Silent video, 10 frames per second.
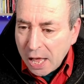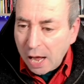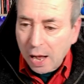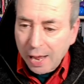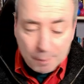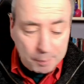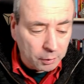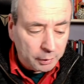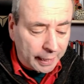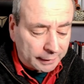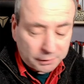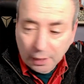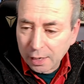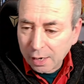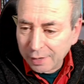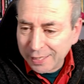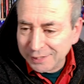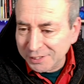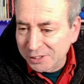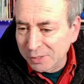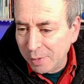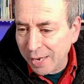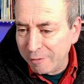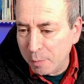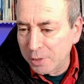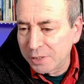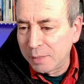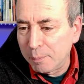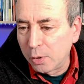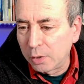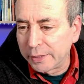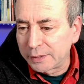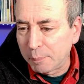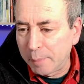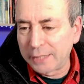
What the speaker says: Hambo, yes, I'll add it to my ever burgeoning book list.